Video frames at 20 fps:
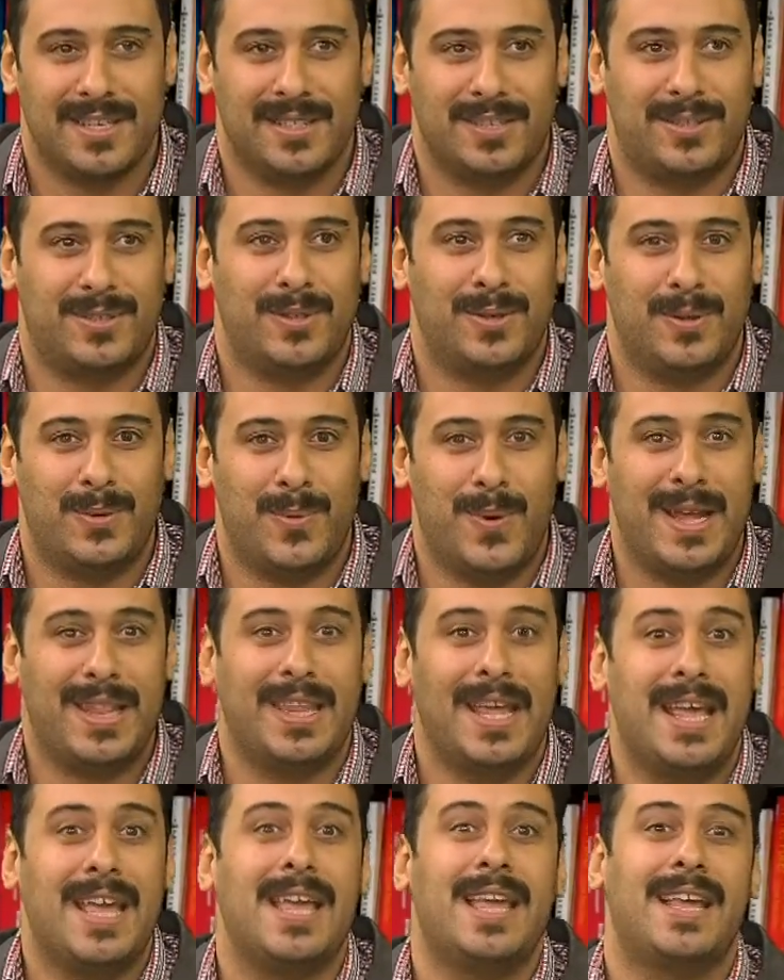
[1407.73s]
So when
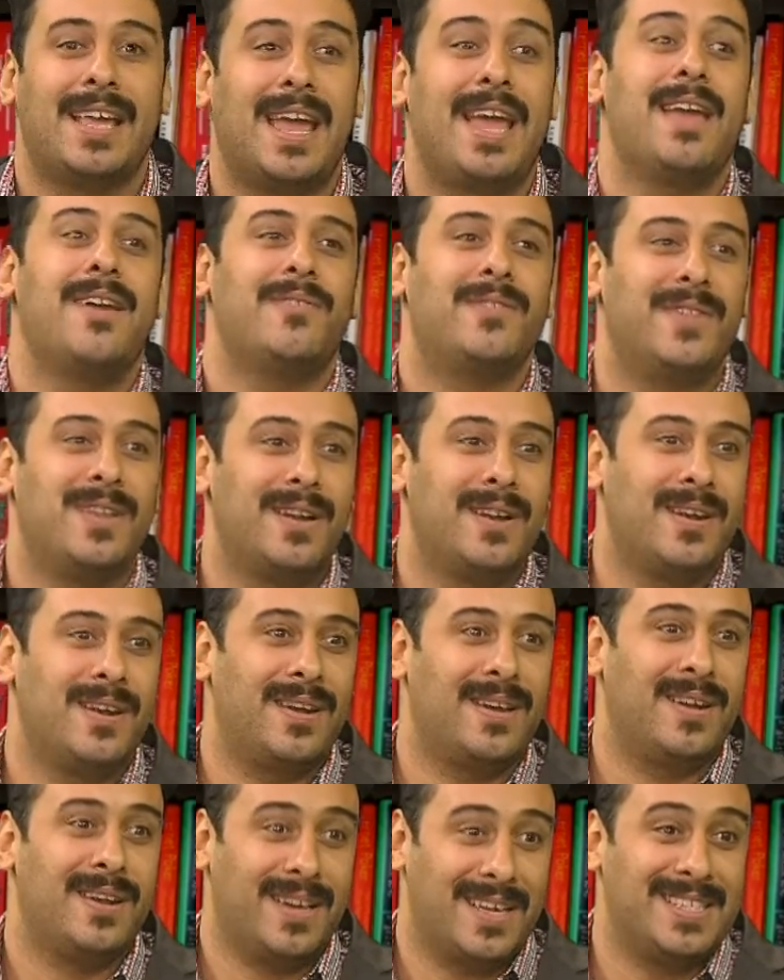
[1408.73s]
they gave
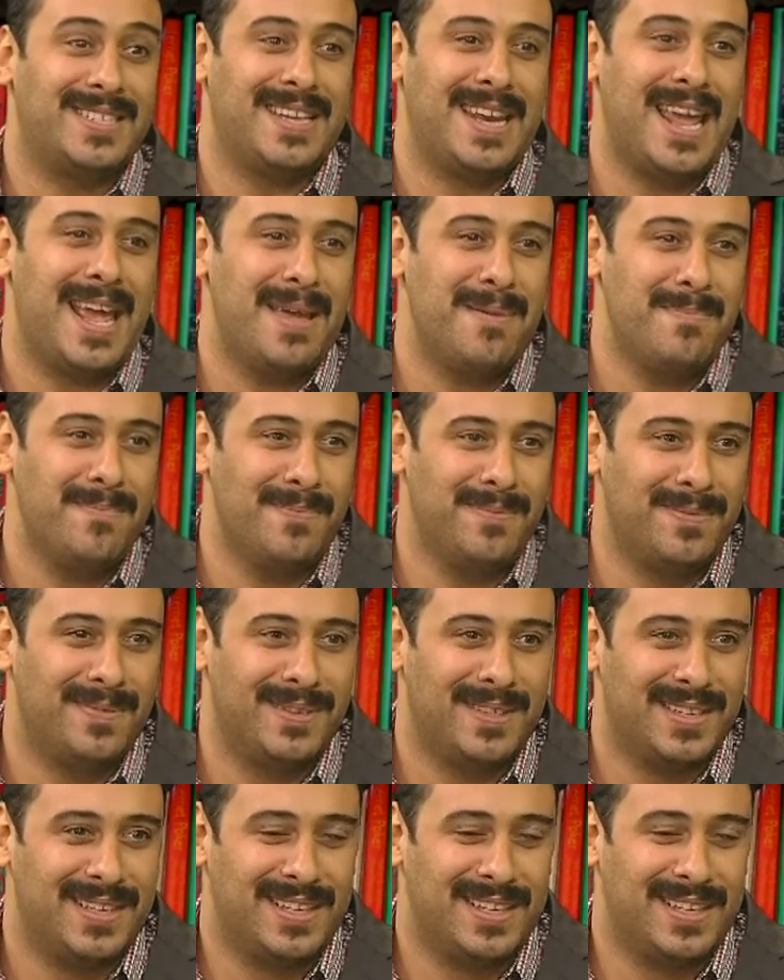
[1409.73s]
his name,